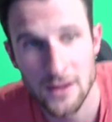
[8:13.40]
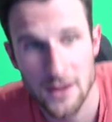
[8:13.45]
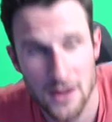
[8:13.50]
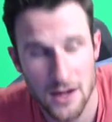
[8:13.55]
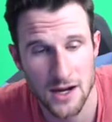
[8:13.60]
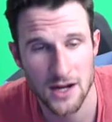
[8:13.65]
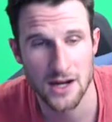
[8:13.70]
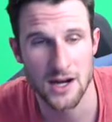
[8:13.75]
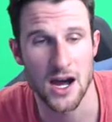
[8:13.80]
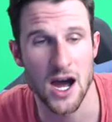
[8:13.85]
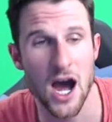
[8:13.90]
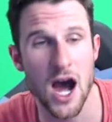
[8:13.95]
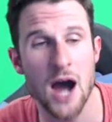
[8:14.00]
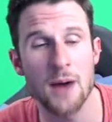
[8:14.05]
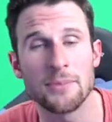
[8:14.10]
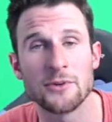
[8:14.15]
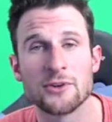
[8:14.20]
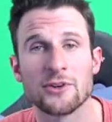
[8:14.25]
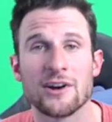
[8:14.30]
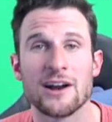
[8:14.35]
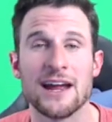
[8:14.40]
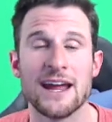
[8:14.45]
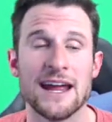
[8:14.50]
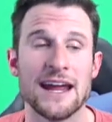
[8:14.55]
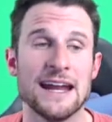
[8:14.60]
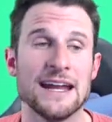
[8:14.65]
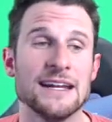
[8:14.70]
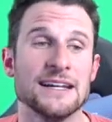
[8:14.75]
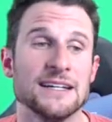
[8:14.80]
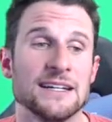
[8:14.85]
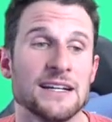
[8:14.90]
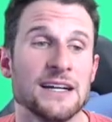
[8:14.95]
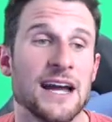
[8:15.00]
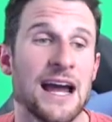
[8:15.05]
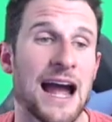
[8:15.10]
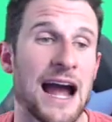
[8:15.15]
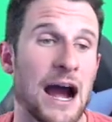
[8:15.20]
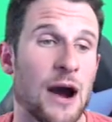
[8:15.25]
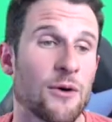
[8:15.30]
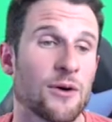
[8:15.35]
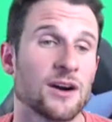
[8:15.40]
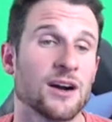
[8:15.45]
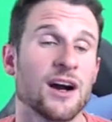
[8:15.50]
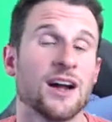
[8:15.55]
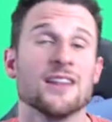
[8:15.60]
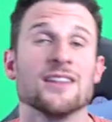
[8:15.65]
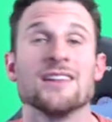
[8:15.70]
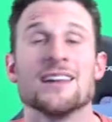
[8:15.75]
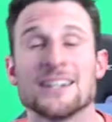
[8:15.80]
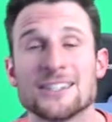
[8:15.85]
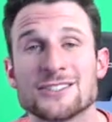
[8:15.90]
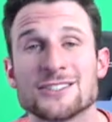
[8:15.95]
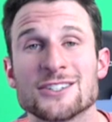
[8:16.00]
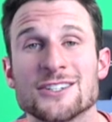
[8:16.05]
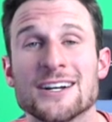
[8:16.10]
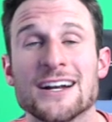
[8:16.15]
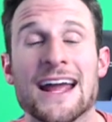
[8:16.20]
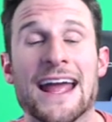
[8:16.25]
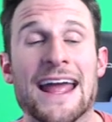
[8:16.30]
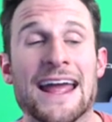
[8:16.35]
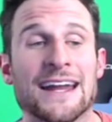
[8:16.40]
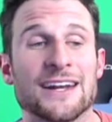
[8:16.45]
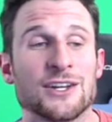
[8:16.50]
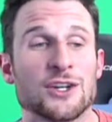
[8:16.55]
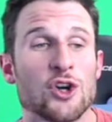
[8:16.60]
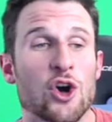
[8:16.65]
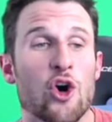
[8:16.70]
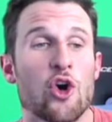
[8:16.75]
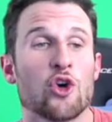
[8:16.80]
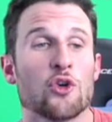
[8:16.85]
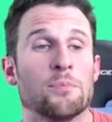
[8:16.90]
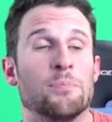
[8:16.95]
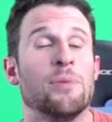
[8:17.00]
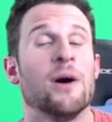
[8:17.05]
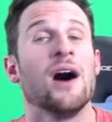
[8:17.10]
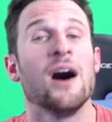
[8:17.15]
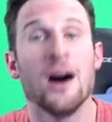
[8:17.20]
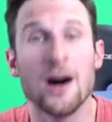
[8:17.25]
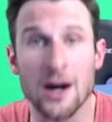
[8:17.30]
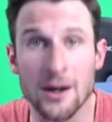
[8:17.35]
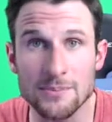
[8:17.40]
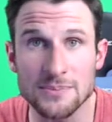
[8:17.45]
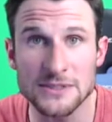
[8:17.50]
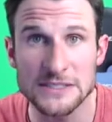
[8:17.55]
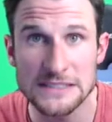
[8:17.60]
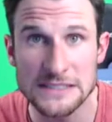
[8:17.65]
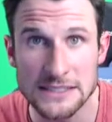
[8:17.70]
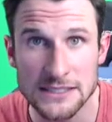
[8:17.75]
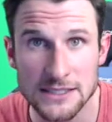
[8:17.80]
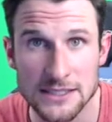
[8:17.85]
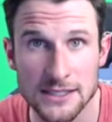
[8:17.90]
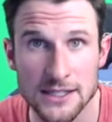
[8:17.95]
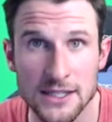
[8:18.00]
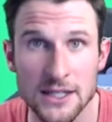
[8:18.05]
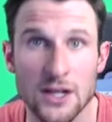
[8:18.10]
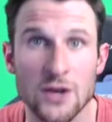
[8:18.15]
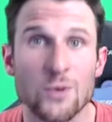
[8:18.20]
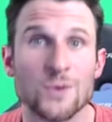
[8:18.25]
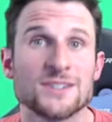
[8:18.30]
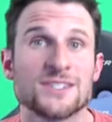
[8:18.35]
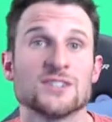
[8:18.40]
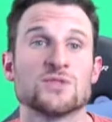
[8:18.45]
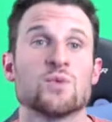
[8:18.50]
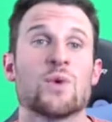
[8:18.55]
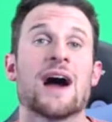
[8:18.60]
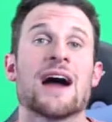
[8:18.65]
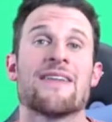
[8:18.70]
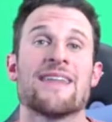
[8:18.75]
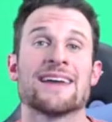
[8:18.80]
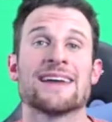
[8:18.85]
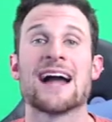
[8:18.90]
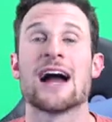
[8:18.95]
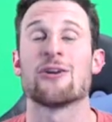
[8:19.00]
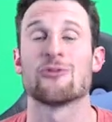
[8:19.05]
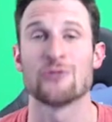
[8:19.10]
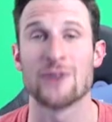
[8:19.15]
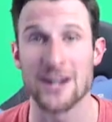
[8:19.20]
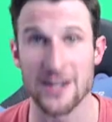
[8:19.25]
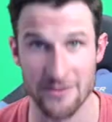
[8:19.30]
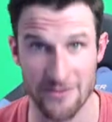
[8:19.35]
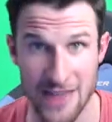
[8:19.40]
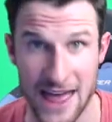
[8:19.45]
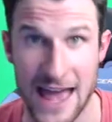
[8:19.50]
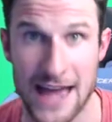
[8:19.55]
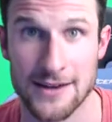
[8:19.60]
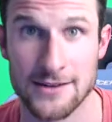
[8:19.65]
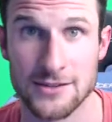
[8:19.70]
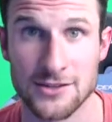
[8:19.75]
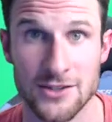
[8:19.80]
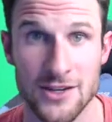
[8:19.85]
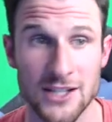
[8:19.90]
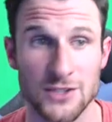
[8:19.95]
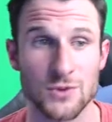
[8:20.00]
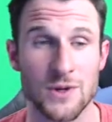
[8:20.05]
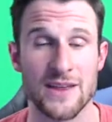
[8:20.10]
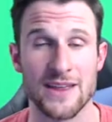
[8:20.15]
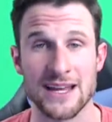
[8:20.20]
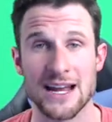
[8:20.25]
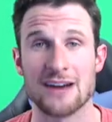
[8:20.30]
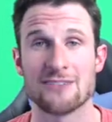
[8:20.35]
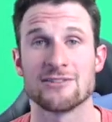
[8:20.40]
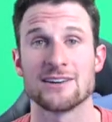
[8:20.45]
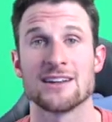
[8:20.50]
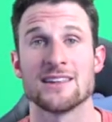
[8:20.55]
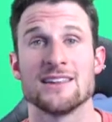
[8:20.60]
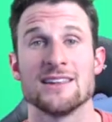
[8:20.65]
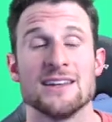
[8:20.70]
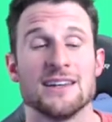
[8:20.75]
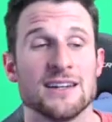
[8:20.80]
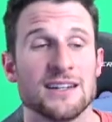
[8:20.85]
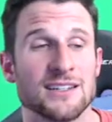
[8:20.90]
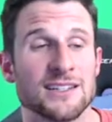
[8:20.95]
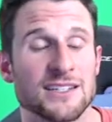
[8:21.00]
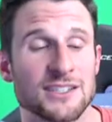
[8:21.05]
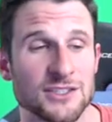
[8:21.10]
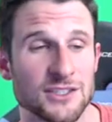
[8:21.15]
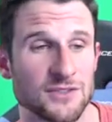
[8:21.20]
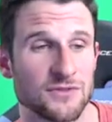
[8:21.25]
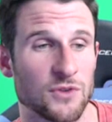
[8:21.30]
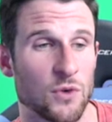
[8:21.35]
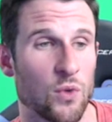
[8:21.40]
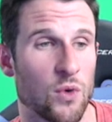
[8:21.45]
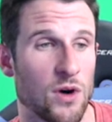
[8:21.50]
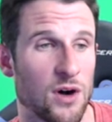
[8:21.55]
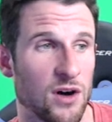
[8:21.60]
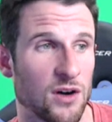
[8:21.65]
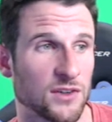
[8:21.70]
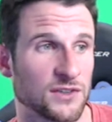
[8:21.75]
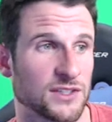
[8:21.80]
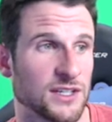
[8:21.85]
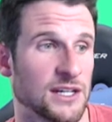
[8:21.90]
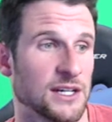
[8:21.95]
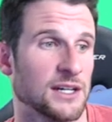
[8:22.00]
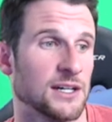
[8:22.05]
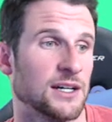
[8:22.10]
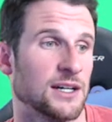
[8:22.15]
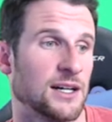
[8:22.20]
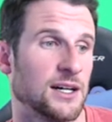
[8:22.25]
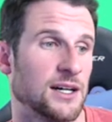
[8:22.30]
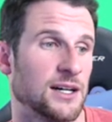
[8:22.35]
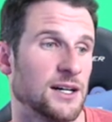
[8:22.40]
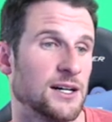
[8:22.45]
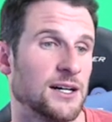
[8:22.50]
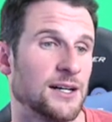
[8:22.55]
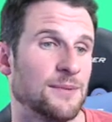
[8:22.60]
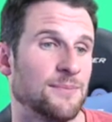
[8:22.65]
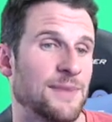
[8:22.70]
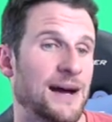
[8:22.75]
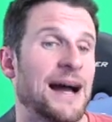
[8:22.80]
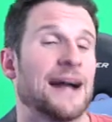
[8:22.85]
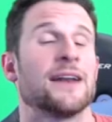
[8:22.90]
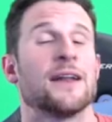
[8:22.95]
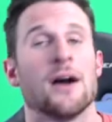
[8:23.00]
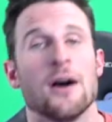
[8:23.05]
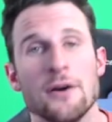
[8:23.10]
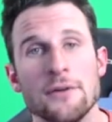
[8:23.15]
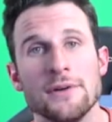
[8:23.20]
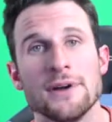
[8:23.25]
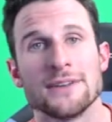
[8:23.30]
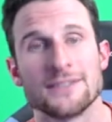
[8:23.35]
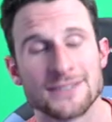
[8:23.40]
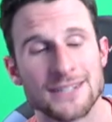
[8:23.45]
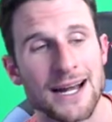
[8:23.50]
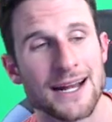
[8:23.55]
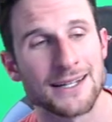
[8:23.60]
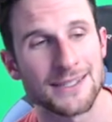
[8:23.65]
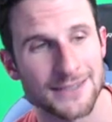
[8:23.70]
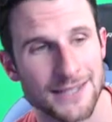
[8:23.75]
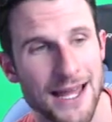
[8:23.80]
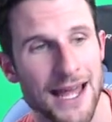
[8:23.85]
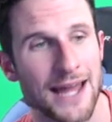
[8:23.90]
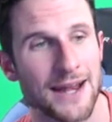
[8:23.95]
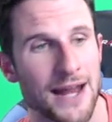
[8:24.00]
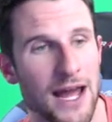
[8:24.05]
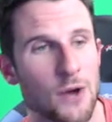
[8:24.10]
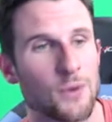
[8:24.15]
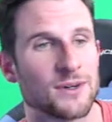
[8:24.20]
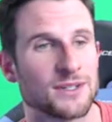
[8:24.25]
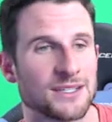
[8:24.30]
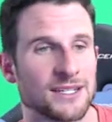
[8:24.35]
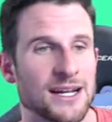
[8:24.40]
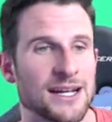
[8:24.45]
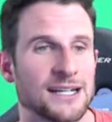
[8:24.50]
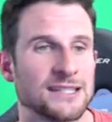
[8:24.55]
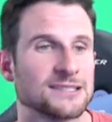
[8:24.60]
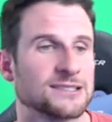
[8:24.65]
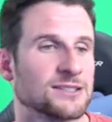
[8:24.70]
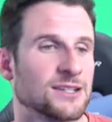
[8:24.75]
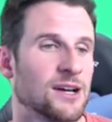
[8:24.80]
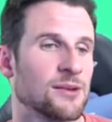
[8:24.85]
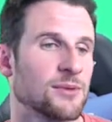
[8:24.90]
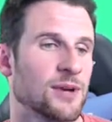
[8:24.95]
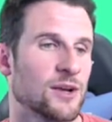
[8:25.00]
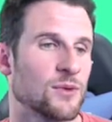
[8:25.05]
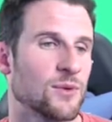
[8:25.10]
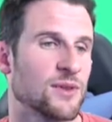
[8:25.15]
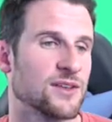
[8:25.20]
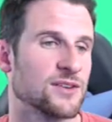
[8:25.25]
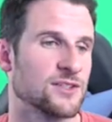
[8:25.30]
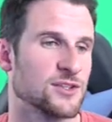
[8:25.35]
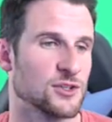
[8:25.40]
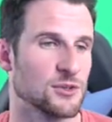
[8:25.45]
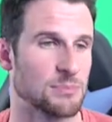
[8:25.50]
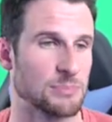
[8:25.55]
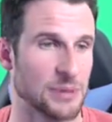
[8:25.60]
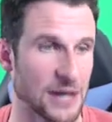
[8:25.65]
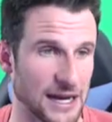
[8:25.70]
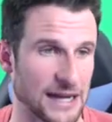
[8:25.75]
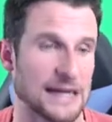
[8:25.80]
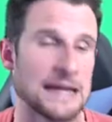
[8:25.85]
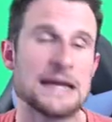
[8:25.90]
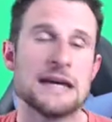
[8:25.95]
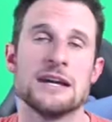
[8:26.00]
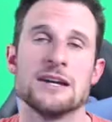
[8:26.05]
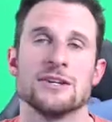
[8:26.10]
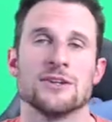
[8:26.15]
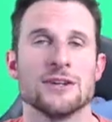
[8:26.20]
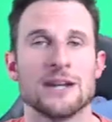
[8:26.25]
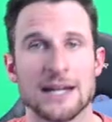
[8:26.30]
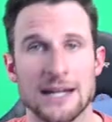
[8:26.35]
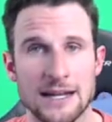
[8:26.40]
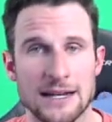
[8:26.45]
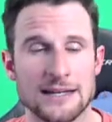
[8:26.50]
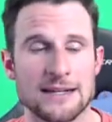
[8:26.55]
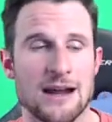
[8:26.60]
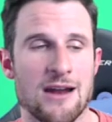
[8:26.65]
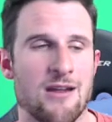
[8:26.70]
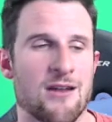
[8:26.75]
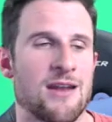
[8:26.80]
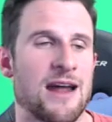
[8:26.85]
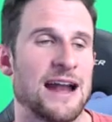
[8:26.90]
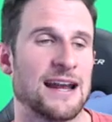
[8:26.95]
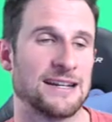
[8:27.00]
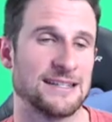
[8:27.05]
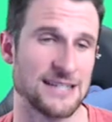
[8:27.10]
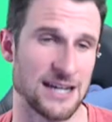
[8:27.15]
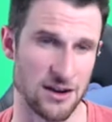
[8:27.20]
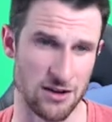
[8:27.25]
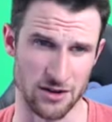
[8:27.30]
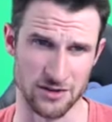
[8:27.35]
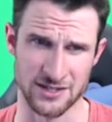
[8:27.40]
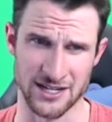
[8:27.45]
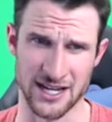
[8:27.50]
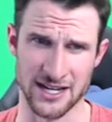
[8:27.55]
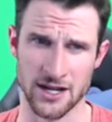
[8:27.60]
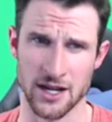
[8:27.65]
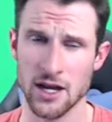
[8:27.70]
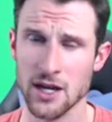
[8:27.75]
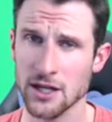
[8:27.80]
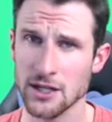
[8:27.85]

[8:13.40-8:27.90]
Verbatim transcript: uh, upgrade our Elixir and gold pumps, which is why they got rid of that. So that's why they got rid of the Elixir for walls. Um, I know, it's kind of sad. I wish that I could still upgrade with it too, but you get it at Town Hall nine and Town Hall ten.